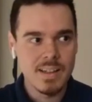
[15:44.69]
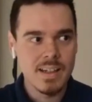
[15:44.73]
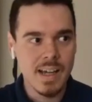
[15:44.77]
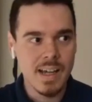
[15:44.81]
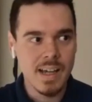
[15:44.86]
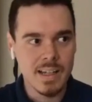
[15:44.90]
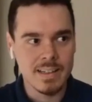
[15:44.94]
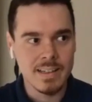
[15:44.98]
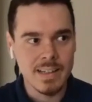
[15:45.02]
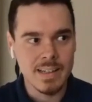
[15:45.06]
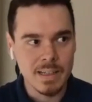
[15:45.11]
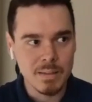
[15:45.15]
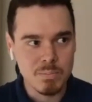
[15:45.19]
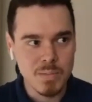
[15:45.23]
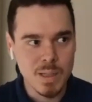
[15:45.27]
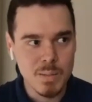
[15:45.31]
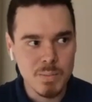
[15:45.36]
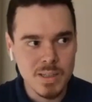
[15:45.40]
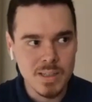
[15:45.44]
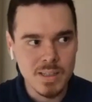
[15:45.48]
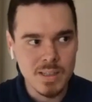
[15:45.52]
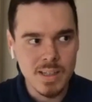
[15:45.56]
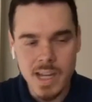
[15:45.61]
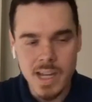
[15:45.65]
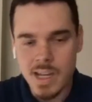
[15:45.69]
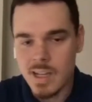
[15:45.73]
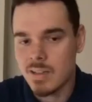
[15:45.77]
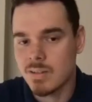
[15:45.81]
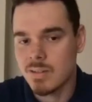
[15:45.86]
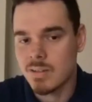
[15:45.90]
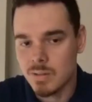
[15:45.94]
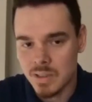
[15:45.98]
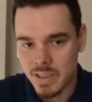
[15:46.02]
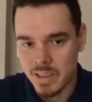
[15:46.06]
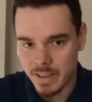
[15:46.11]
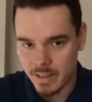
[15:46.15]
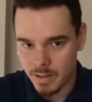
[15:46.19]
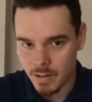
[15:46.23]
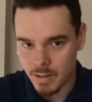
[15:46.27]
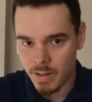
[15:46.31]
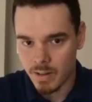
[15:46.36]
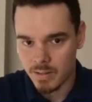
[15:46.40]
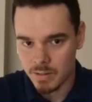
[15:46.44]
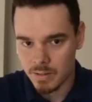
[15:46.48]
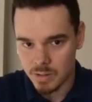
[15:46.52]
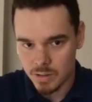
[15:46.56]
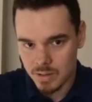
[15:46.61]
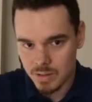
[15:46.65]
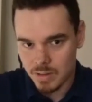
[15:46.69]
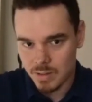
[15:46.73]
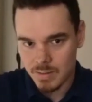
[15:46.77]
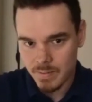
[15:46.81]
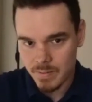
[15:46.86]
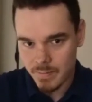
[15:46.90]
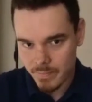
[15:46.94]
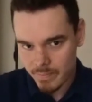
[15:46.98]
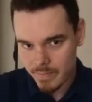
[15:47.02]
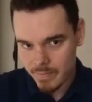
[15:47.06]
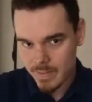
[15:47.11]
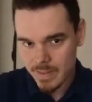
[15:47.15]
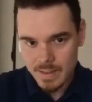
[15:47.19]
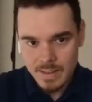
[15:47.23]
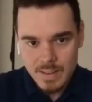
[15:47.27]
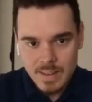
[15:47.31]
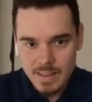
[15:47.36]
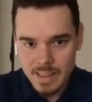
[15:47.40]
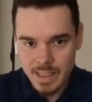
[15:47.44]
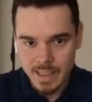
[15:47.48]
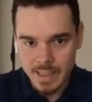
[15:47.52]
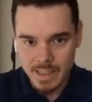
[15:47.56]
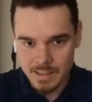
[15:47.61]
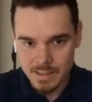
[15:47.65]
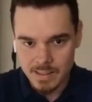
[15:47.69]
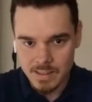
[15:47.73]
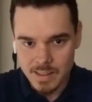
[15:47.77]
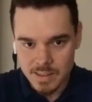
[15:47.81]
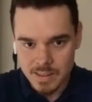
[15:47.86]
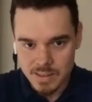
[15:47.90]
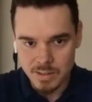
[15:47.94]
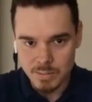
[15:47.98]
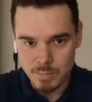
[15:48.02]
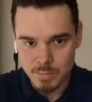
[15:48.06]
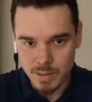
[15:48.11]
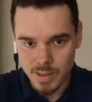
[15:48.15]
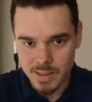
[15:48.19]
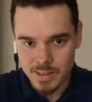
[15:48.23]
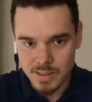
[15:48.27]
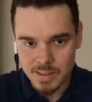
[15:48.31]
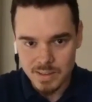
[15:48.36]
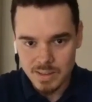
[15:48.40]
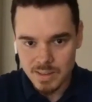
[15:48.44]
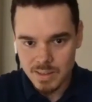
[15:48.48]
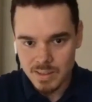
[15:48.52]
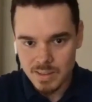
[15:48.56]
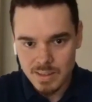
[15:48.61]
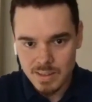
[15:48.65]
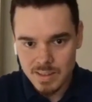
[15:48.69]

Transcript: at like maybe $8 or $10, like at a decent place.